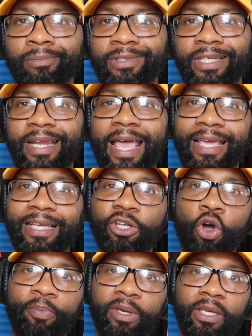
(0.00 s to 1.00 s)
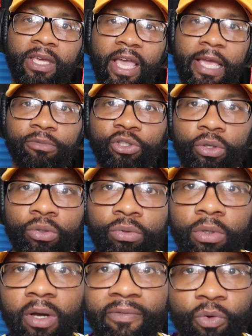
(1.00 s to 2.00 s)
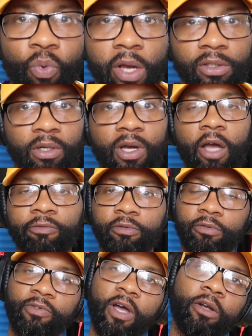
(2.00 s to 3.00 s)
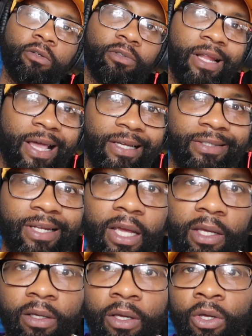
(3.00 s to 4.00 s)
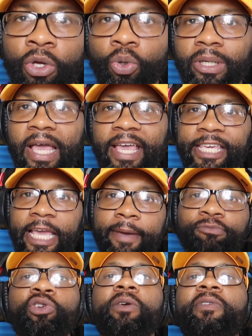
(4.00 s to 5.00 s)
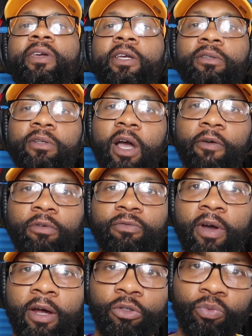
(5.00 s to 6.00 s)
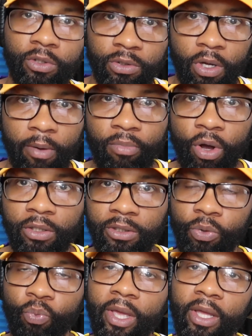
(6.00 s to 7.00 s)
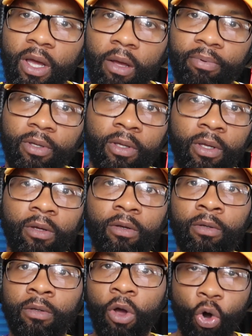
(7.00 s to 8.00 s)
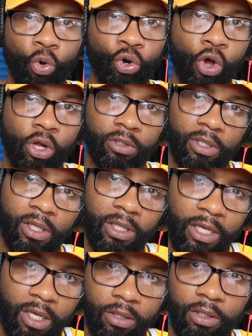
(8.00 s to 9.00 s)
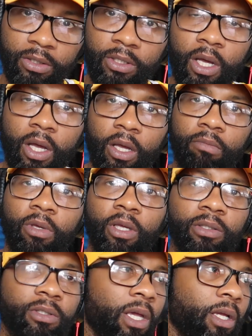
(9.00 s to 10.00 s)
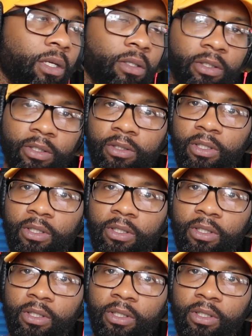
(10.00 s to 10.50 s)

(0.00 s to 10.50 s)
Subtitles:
tonight is going to be Game 2 of the Western Conference Finals. Last night, we had Game 3 of the Eastern Conference Finals. We saw Boston wake up, hold on to the lead this time, and take the